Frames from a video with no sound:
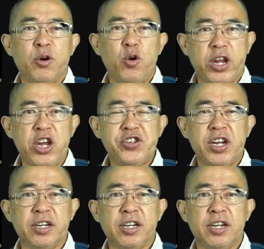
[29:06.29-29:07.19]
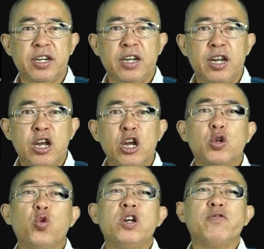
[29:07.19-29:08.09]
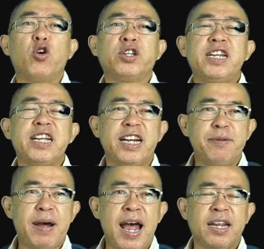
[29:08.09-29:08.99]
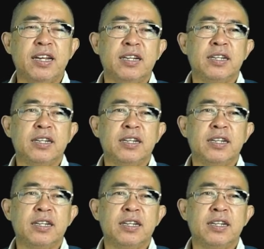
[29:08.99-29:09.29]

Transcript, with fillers: location to the 40 degree mark